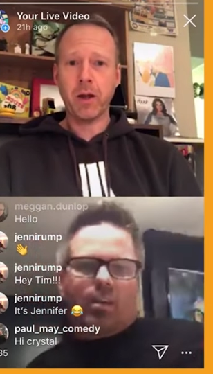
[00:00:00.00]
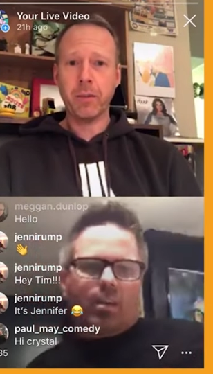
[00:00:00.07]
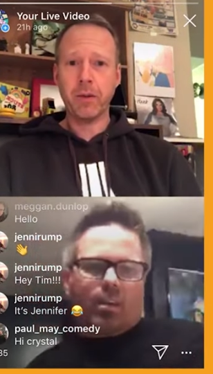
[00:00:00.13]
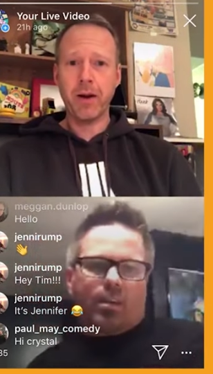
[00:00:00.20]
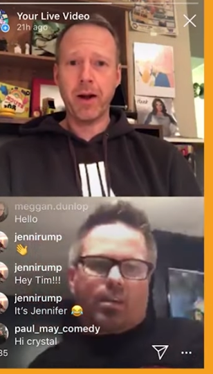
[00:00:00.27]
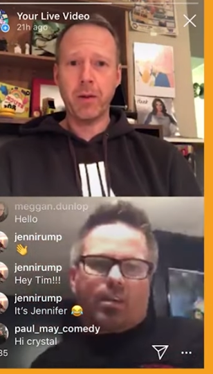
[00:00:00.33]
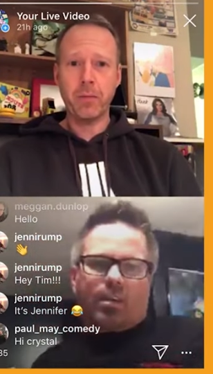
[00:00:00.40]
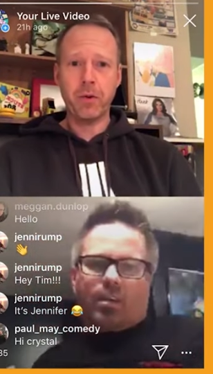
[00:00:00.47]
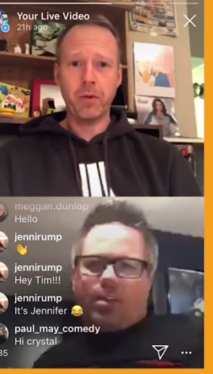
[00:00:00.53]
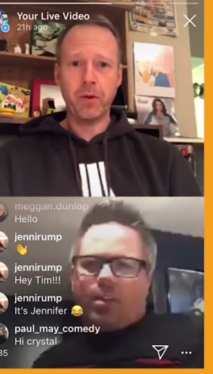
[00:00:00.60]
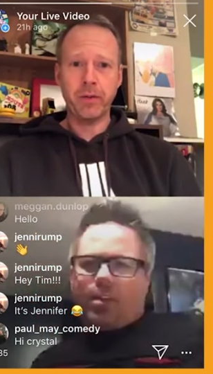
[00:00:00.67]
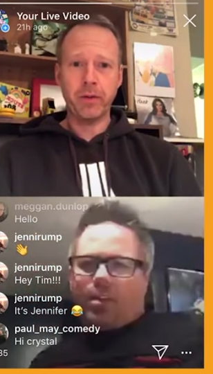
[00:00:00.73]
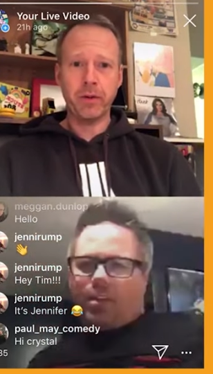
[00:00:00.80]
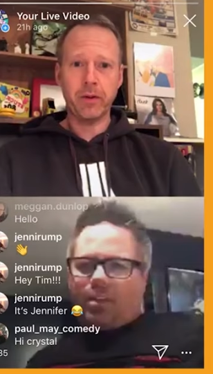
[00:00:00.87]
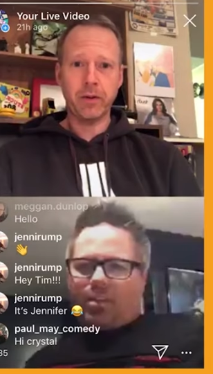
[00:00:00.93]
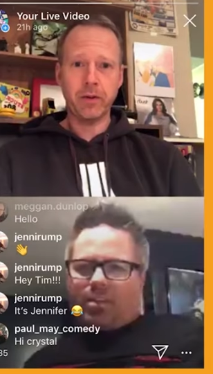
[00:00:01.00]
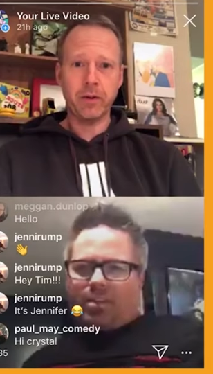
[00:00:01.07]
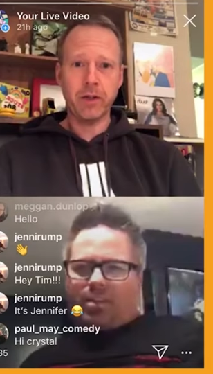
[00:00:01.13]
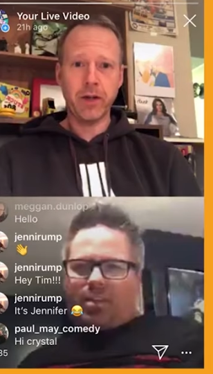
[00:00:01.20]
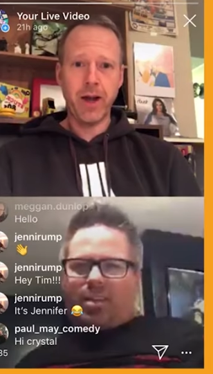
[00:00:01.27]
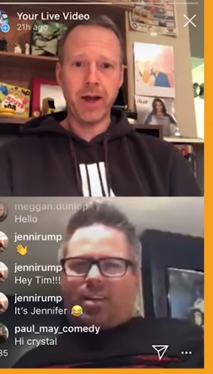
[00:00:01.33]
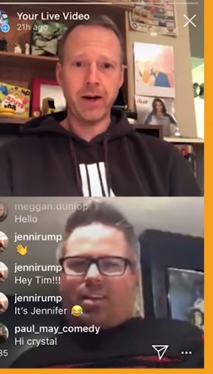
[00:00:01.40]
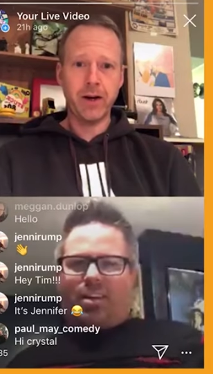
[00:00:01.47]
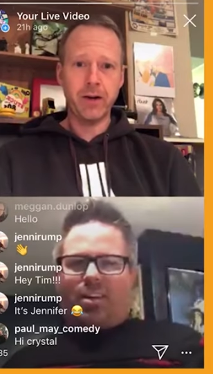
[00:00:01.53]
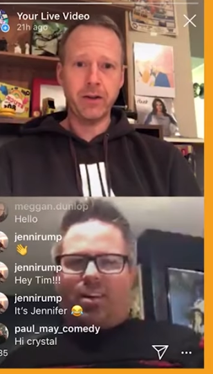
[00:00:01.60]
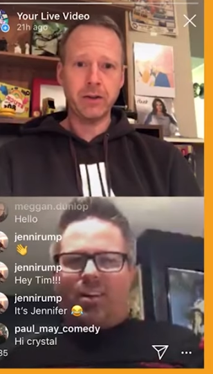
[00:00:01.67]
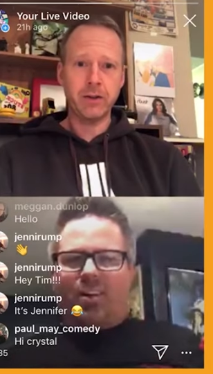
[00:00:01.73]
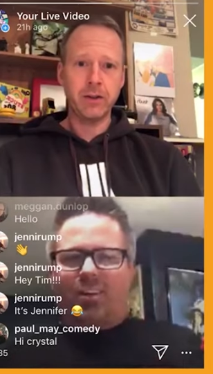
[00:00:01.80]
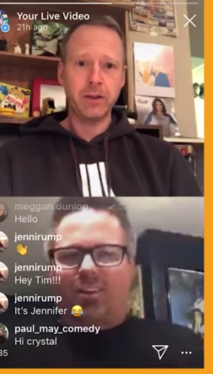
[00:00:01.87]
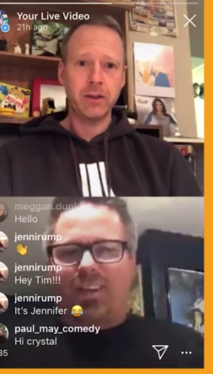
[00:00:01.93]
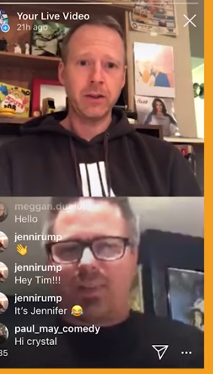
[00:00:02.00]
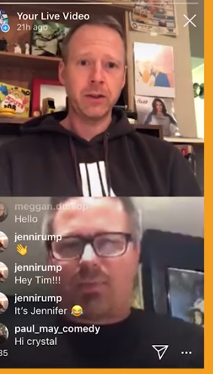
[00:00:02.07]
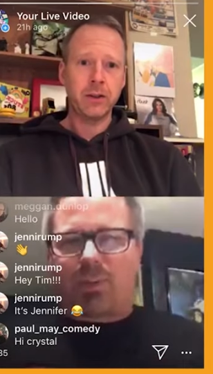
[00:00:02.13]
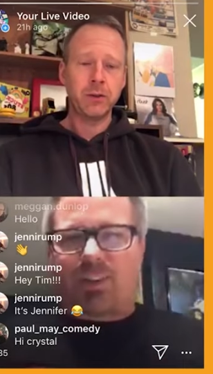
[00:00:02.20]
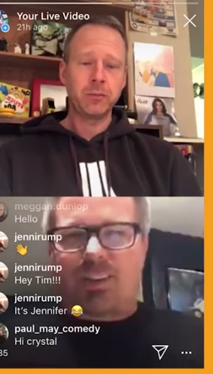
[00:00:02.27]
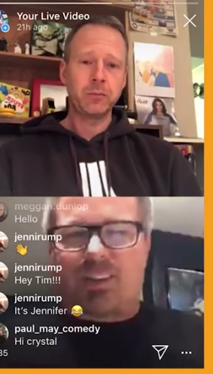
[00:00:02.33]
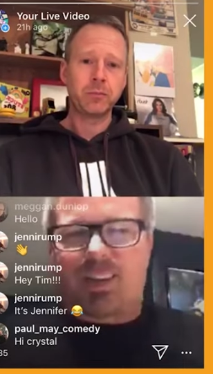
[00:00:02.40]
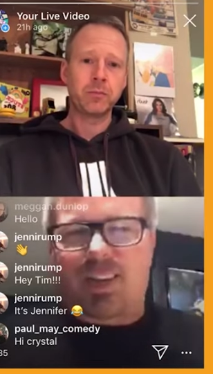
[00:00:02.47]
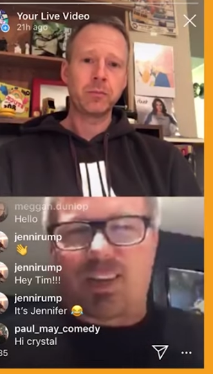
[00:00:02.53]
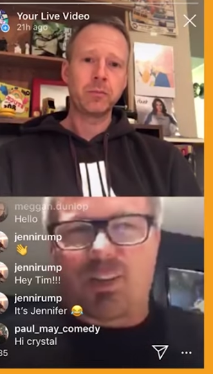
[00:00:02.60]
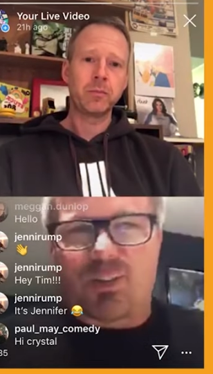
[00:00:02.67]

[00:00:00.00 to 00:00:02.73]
Speaker 1: Elmo on the on the chat uh, here. Oh,
Speaker 2: typical. I knew it'd